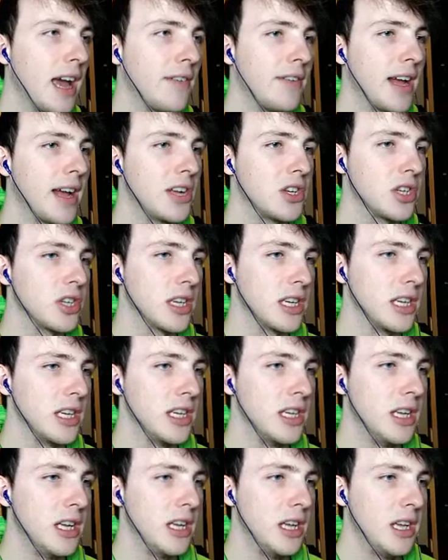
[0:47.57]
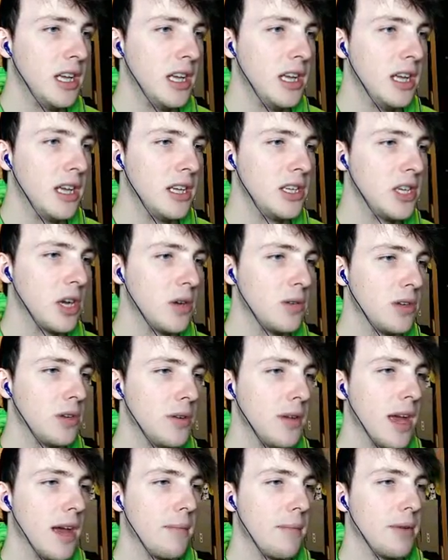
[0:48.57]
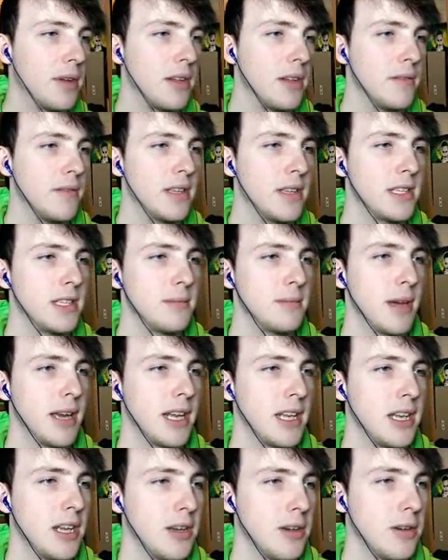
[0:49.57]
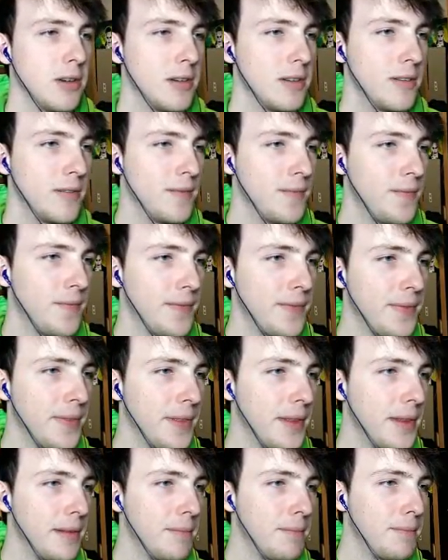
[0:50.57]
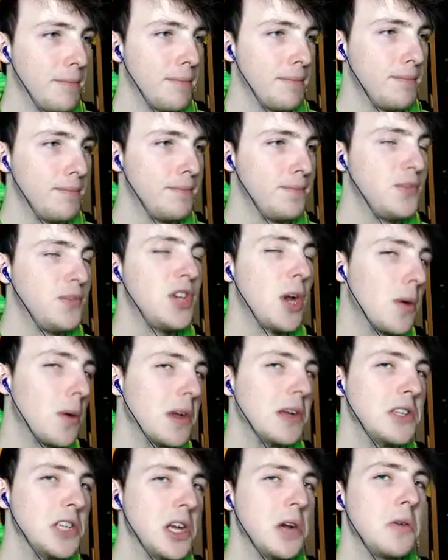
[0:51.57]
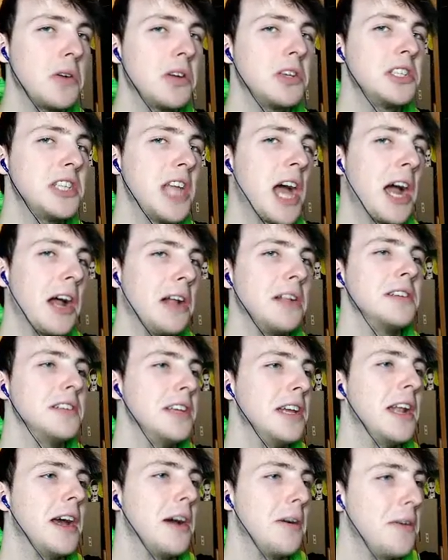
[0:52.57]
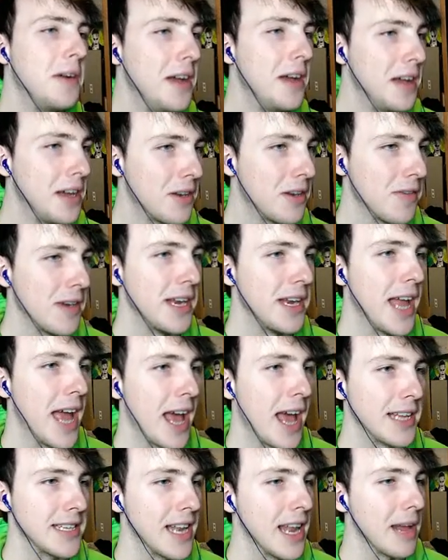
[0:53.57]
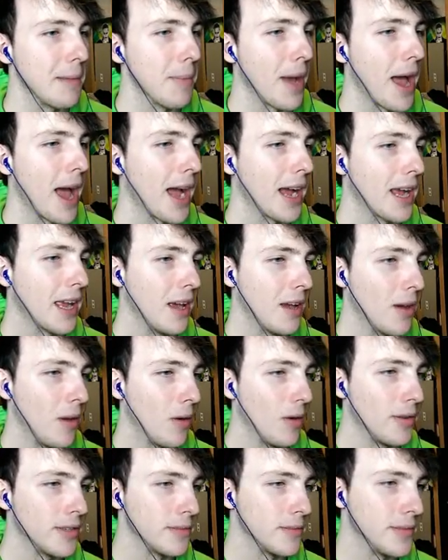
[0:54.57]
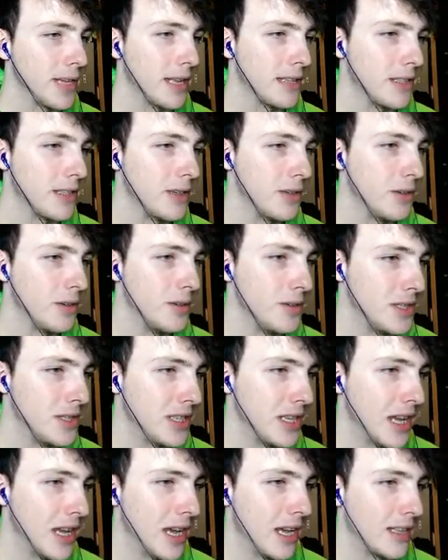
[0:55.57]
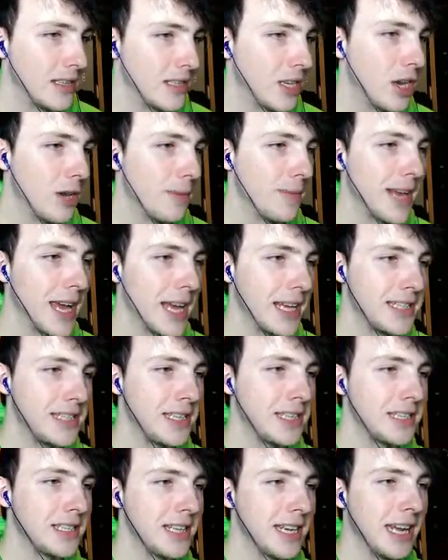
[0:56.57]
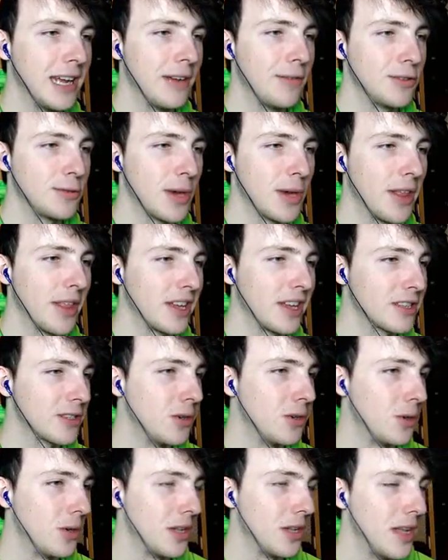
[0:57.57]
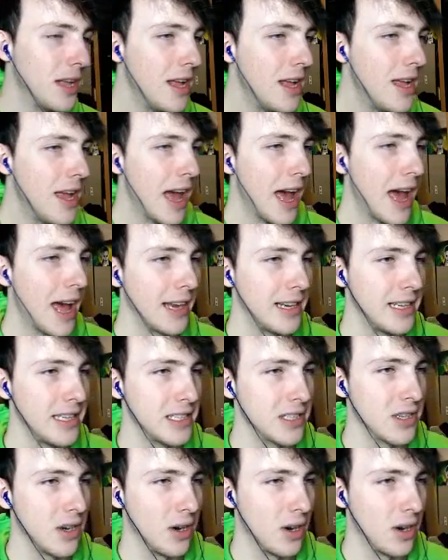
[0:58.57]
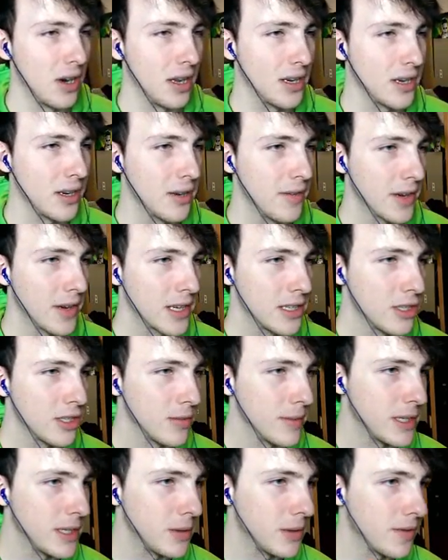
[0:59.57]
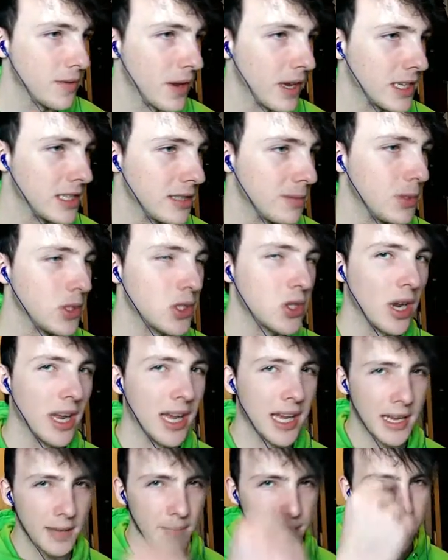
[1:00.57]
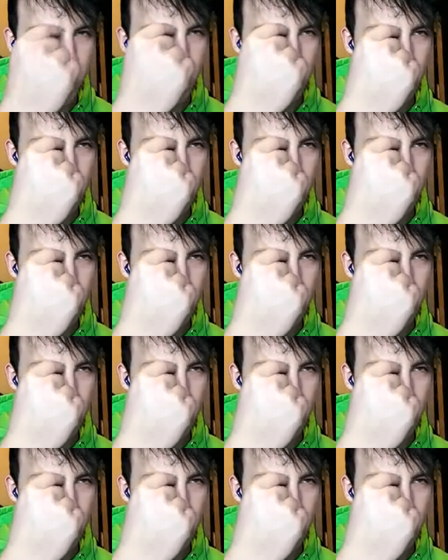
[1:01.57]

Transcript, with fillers: I haven't actually shown you yet, but this is my dude. Joker, Joker style, you know, green hair, slick back, awesome tattoos, uh, Terminator sleeve as well, that's cool. And he's got, I don't know if I can zoom into his face, but he's got like